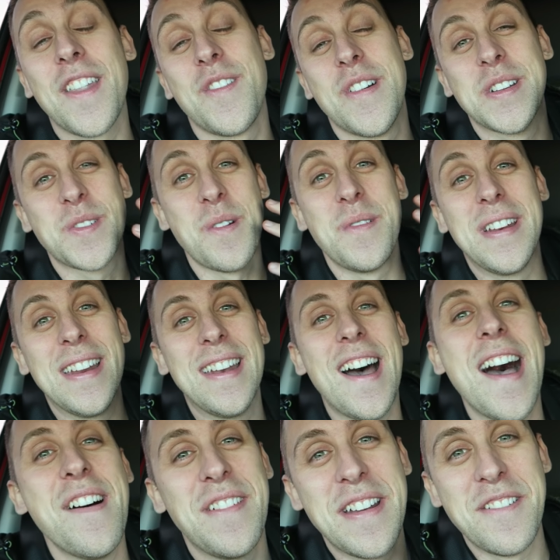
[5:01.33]
out of the restaurant. We did
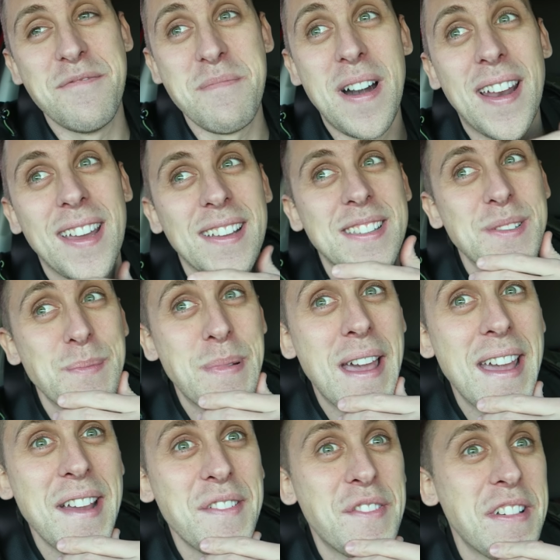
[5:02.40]
not have enough money to
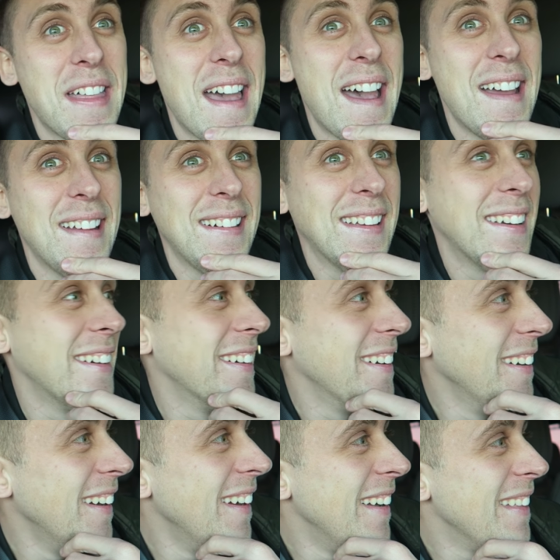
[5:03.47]
pay for that
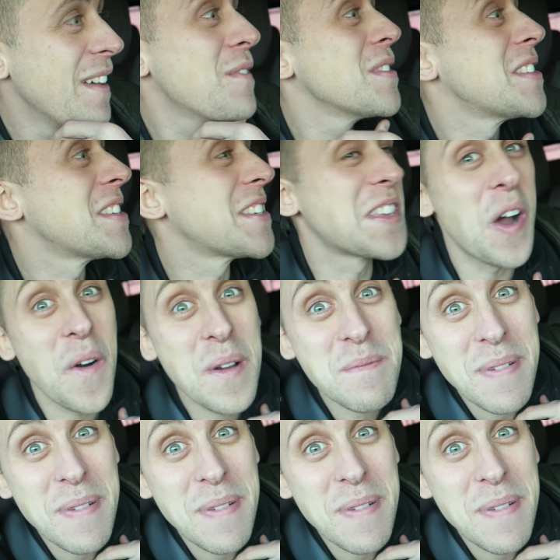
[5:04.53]
dinner. That was so